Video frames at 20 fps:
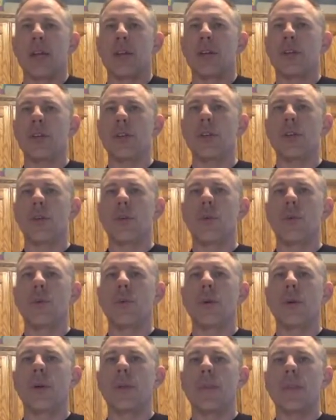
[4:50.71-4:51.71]
to
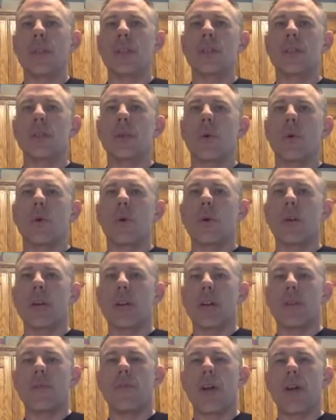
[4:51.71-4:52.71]
be stored
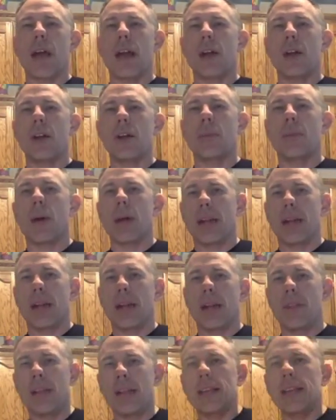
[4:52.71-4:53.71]
in fat on your body.
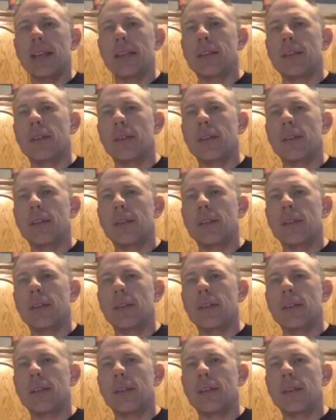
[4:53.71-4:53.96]
This,